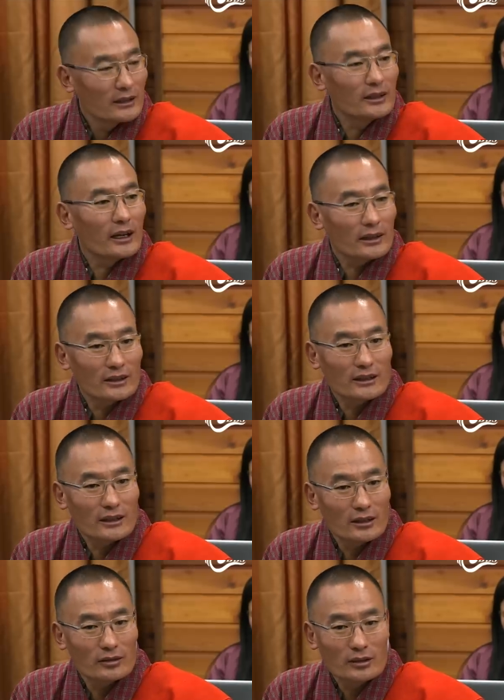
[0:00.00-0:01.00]
The other
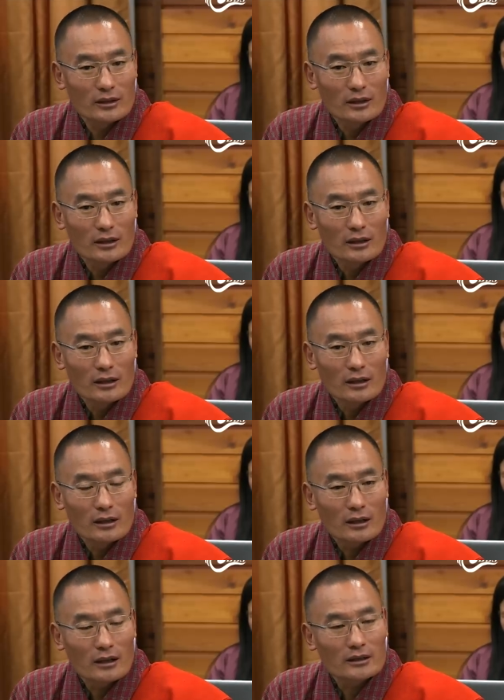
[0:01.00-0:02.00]
is
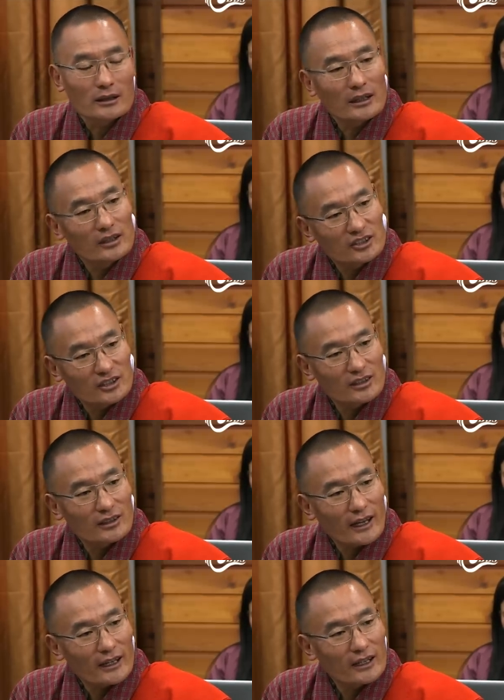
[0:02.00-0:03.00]
the conditions
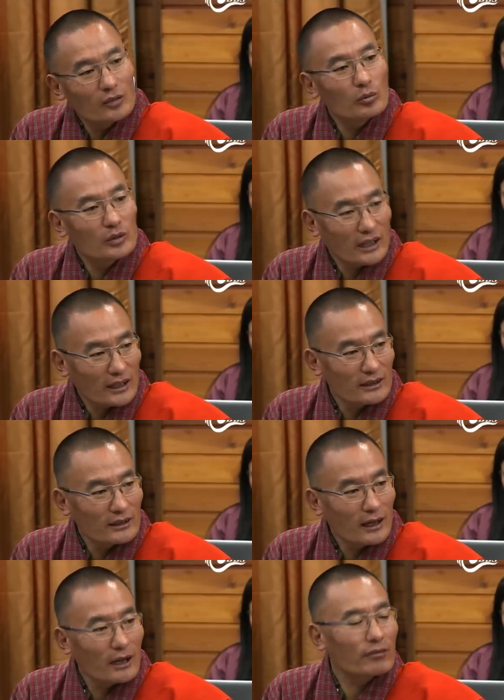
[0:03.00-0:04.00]
in Bhutan
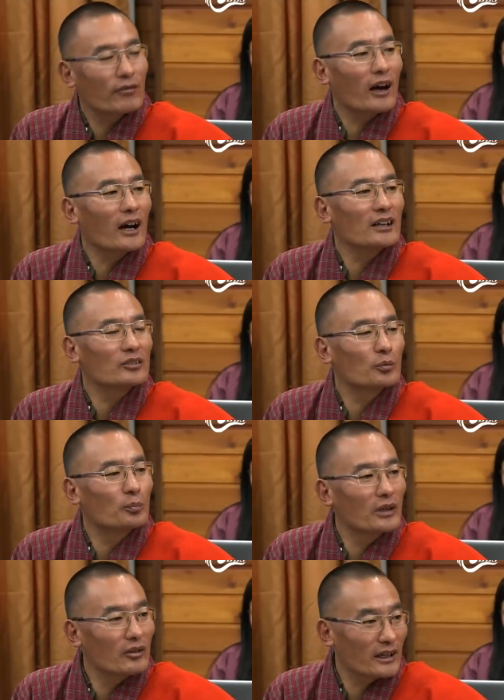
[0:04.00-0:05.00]
are far
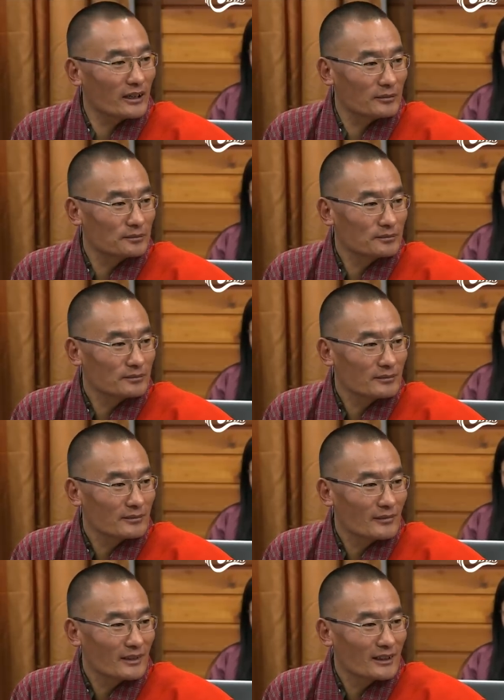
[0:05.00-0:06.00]
superior
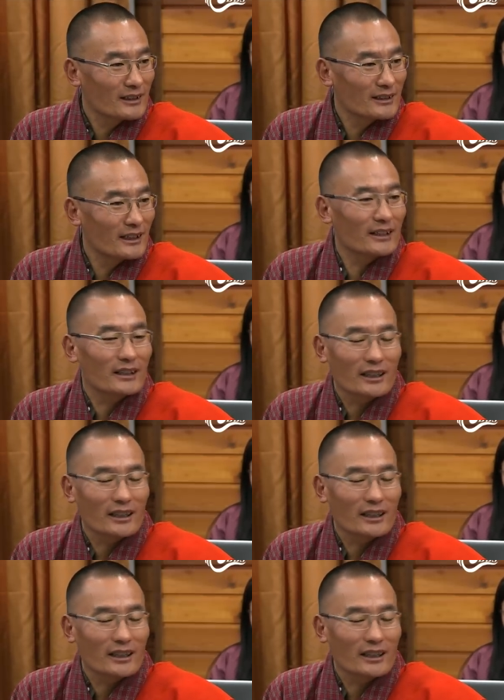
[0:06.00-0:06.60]
than the